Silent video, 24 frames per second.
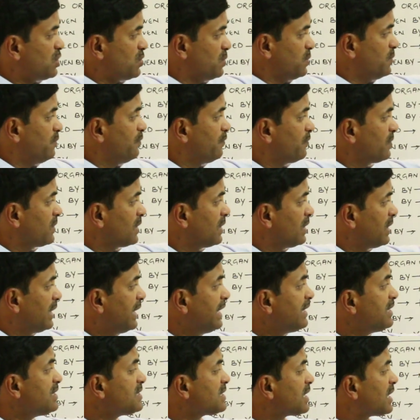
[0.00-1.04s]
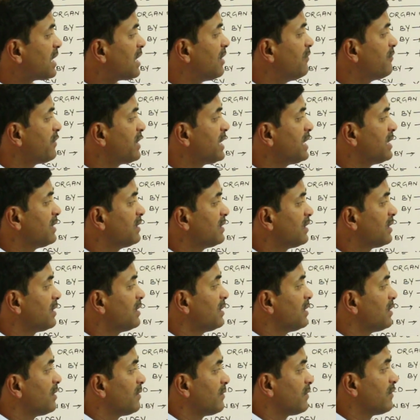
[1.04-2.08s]
tissue, it is a covering.
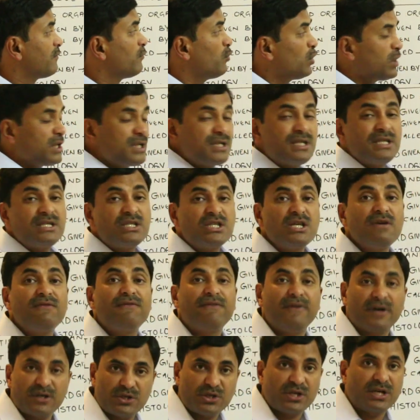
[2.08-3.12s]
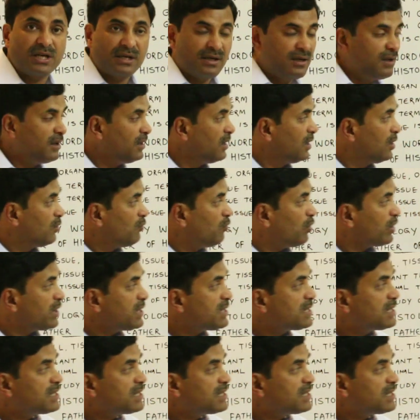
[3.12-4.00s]
What is the chief function? What